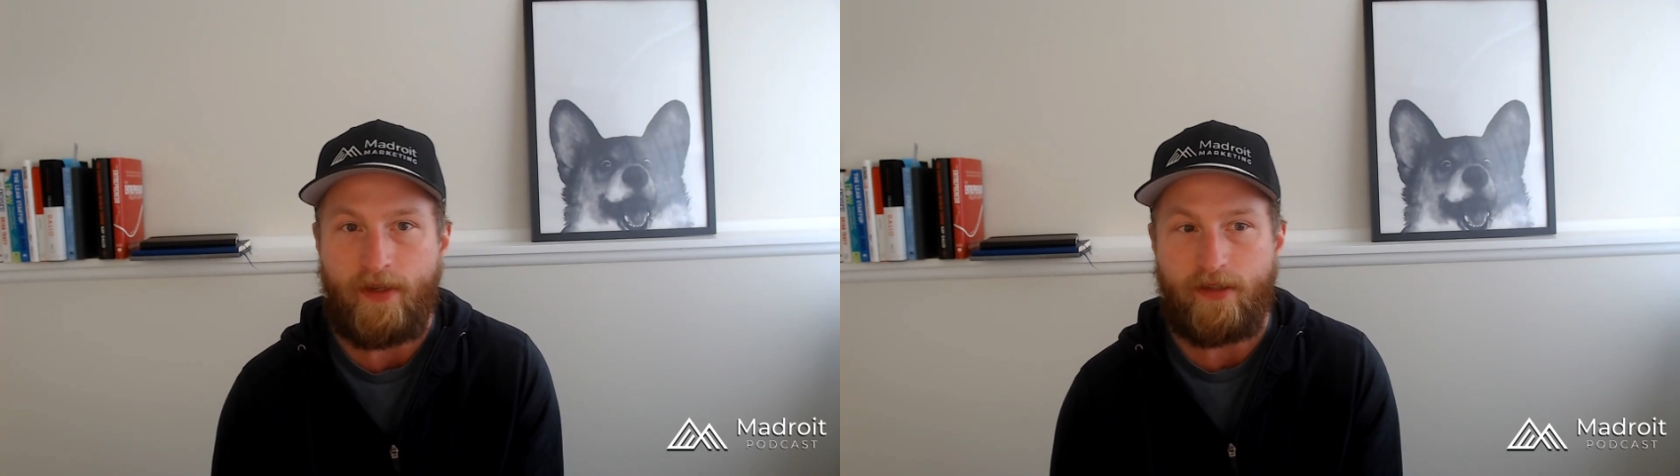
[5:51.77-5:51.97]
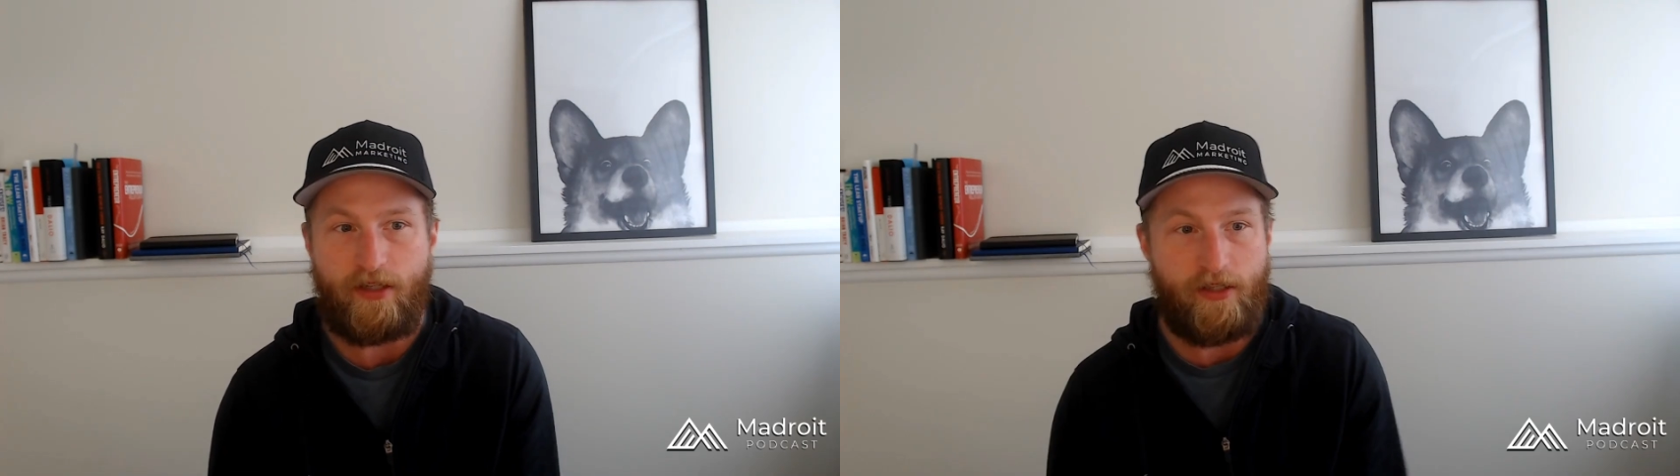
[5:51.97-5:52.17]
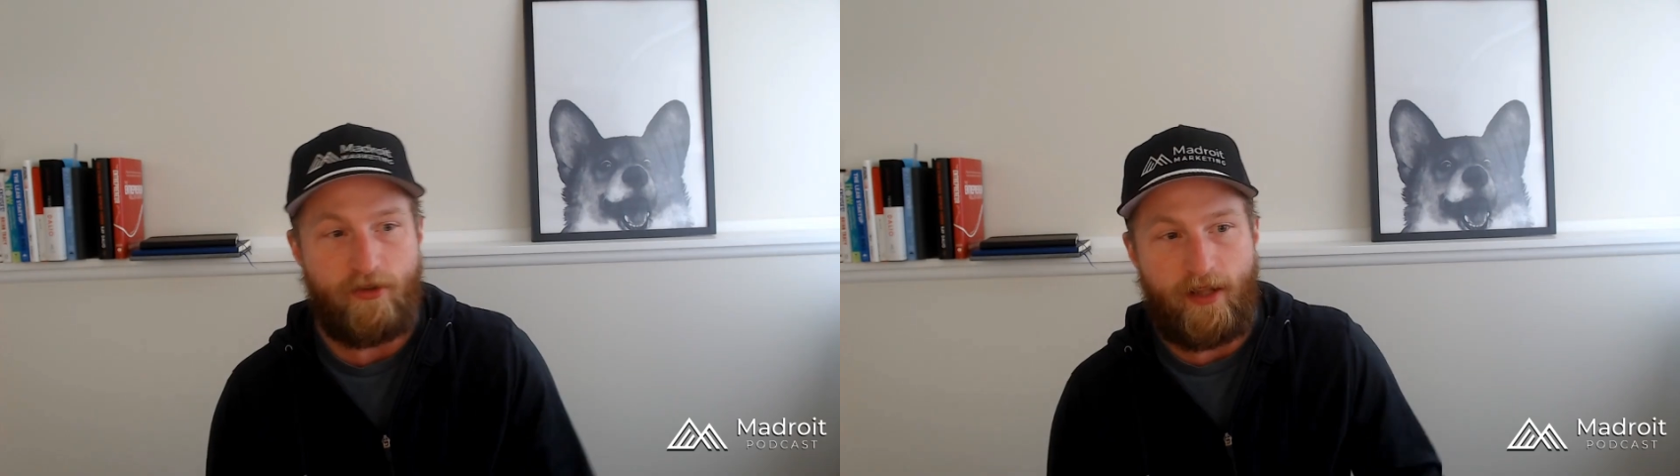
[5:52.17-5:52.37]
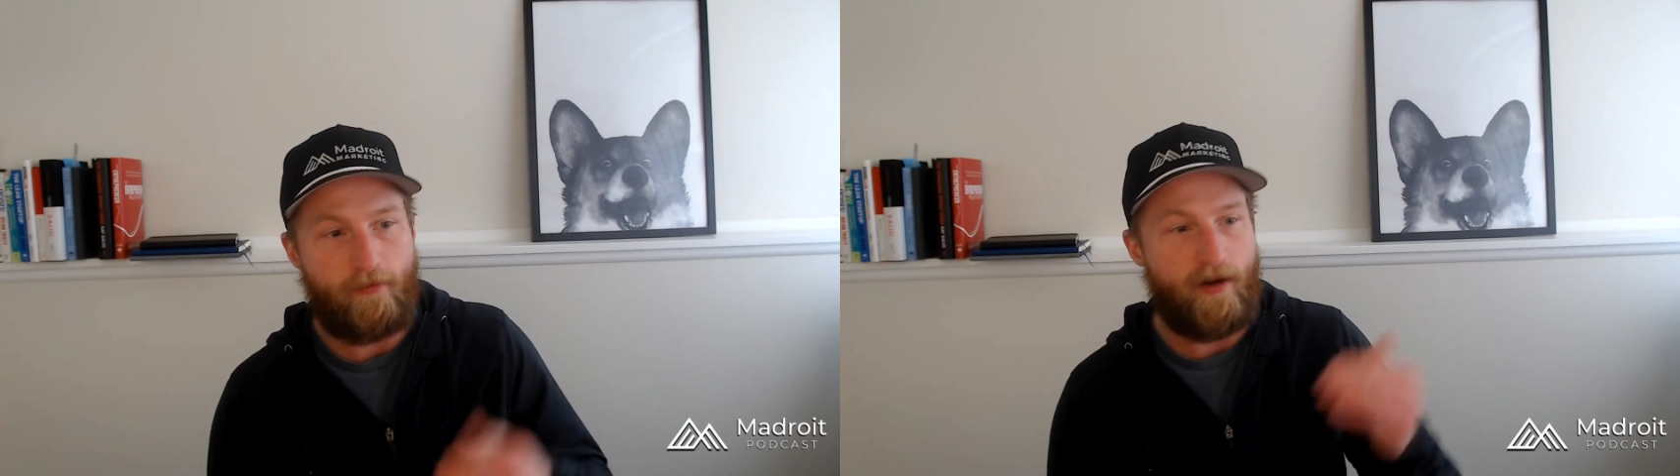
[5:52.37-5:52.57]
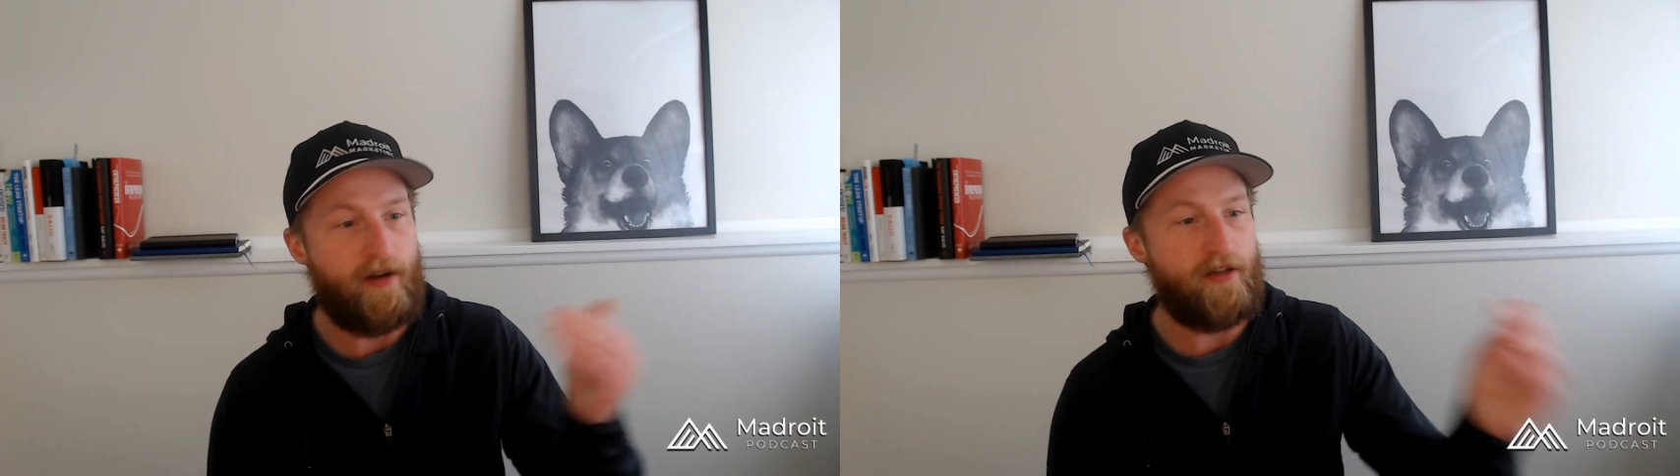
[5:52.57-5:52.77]
So you can do that
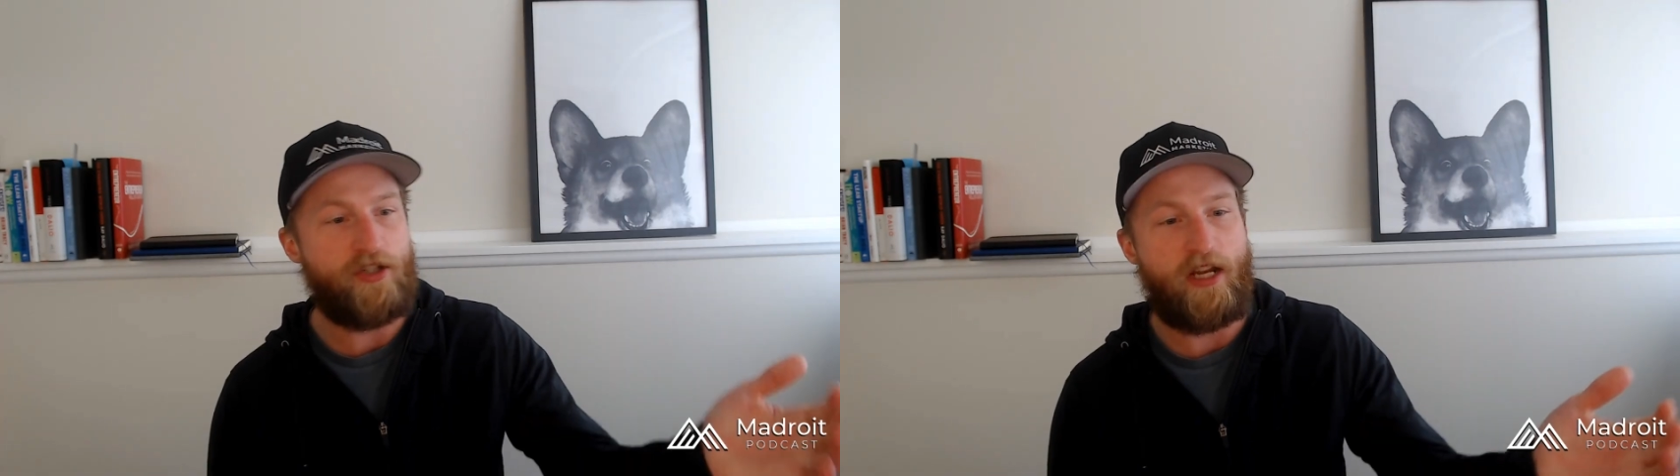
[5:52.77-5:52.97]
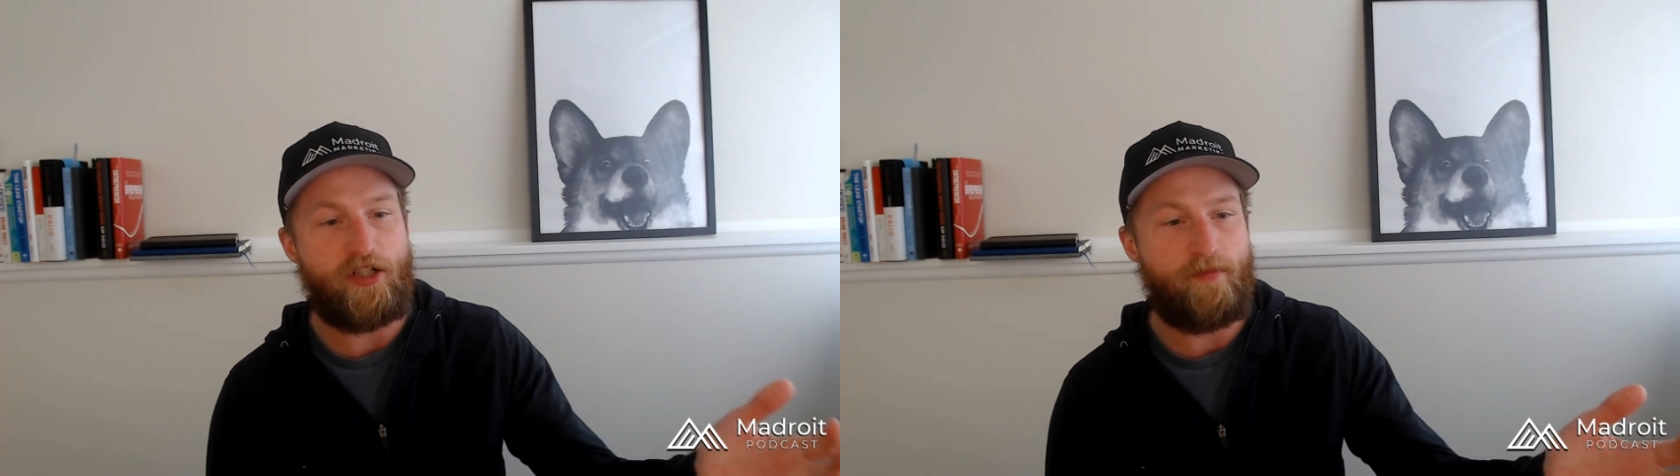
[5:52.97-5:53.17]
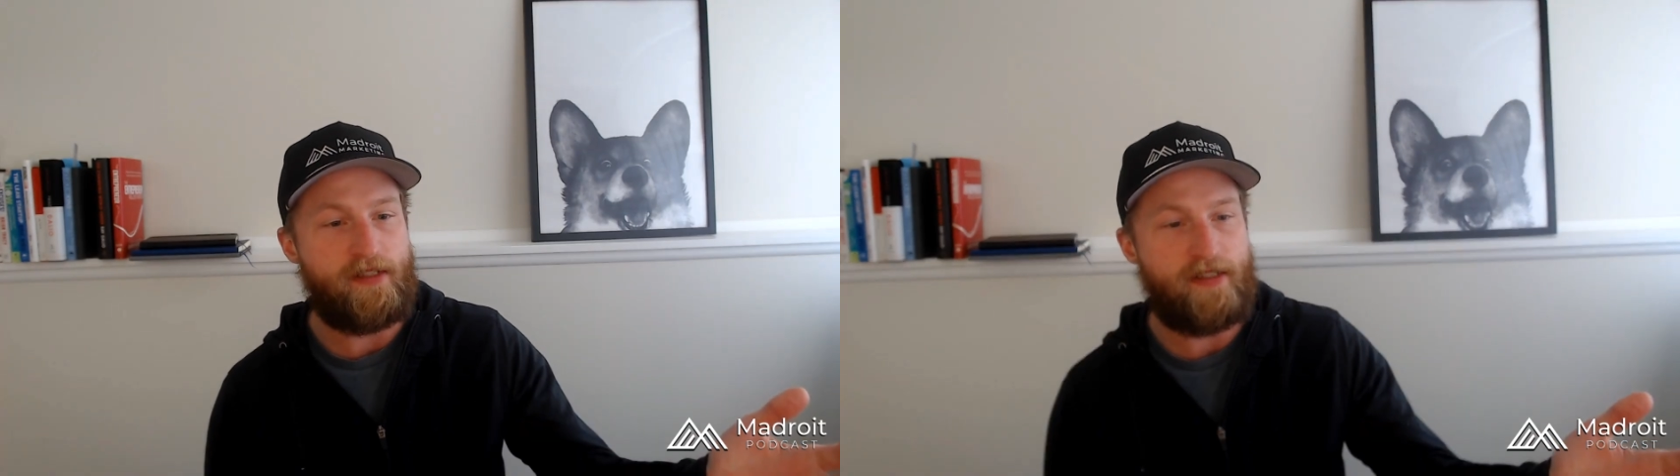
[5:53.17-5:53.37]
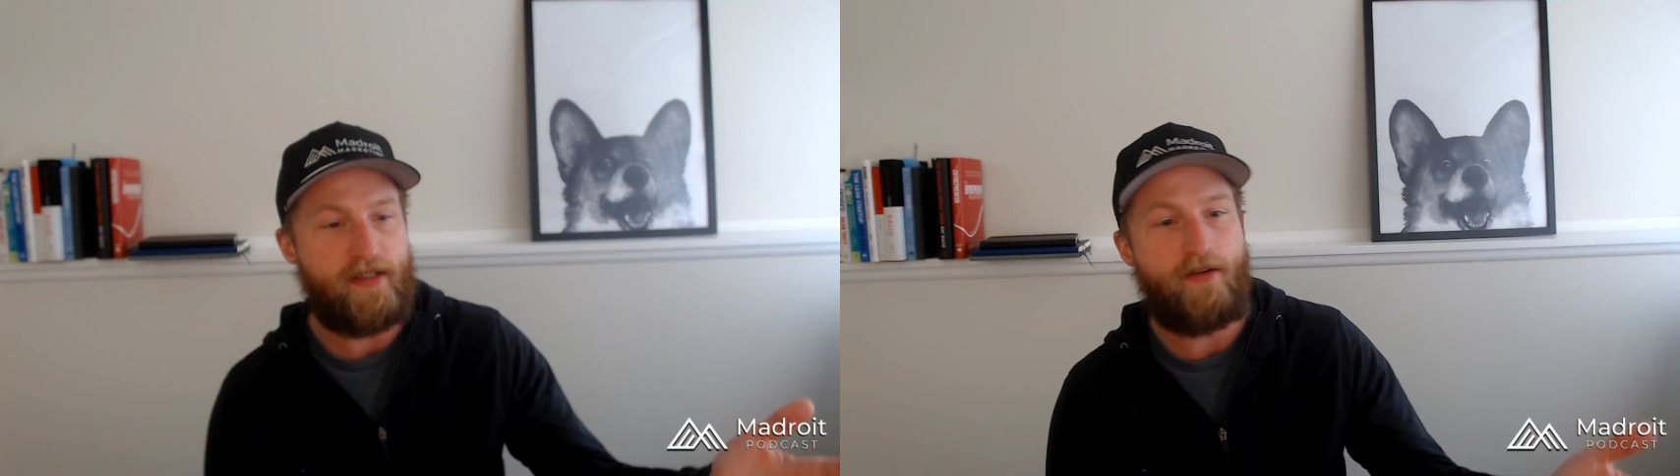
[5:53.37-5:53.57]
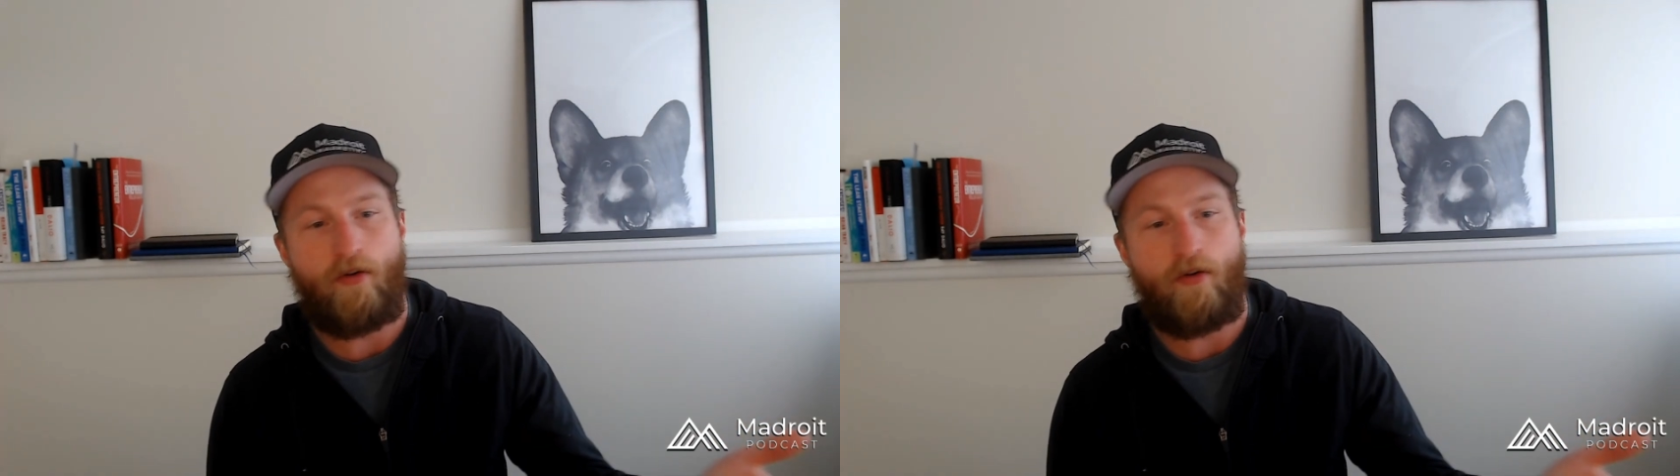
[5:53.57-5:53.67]
right in ChatGPT,